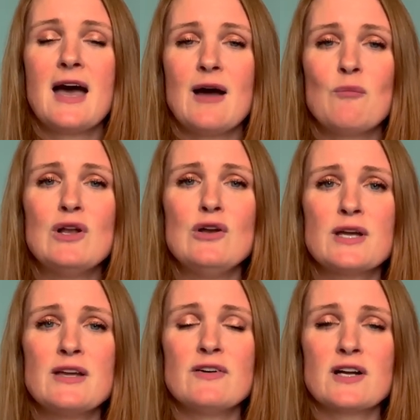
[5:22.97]
And we're
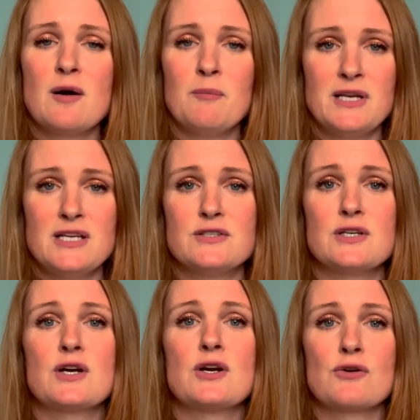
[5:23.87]
looking for companies
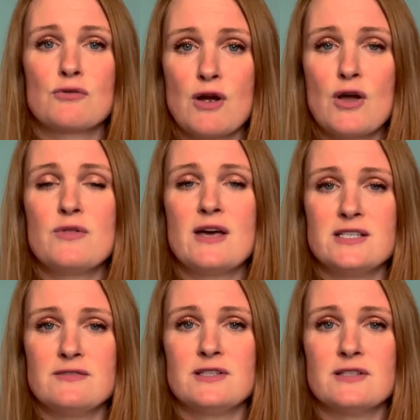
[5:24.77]
that can grow their
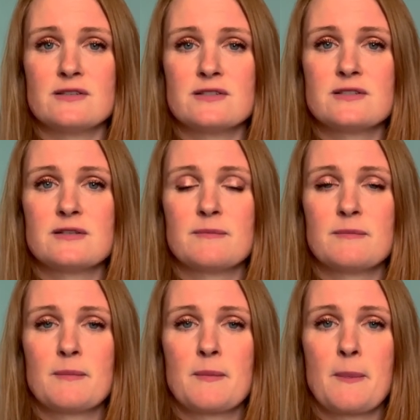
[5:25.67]
dividends.
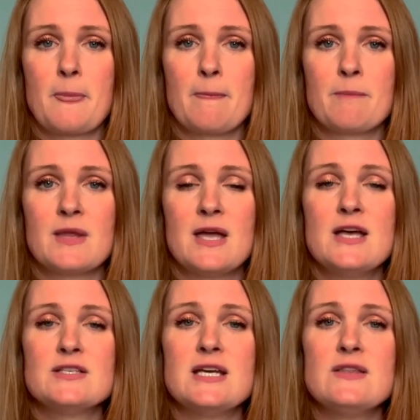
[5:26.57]

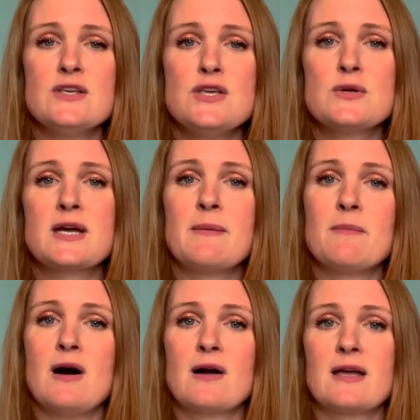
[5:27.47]
So in the UK
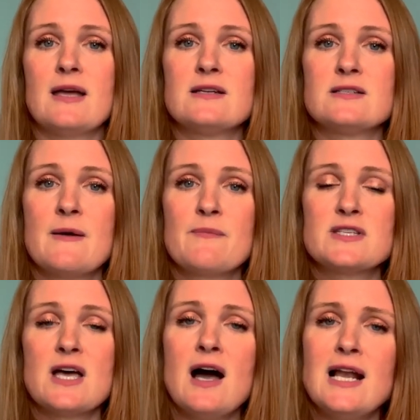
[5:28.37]
market, there's
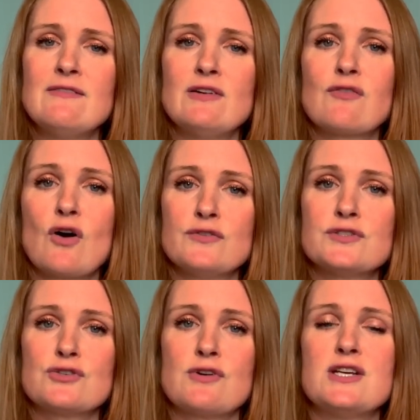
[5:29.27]
a high level of
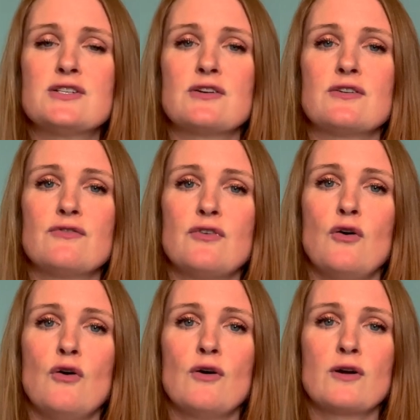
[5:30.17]
concentration
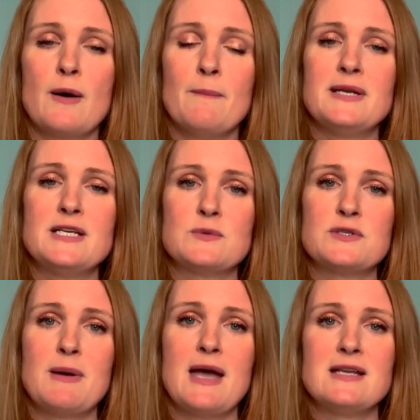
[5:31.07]
for companies
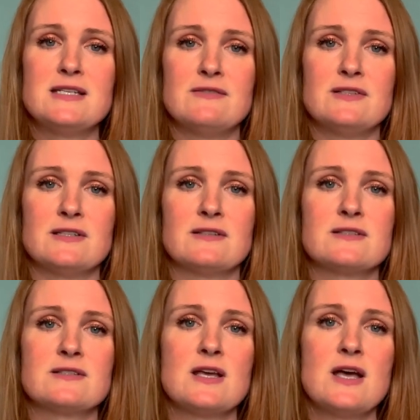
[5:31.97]
which pay
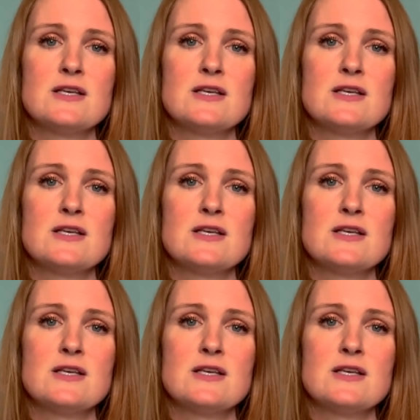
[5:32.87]
dividends.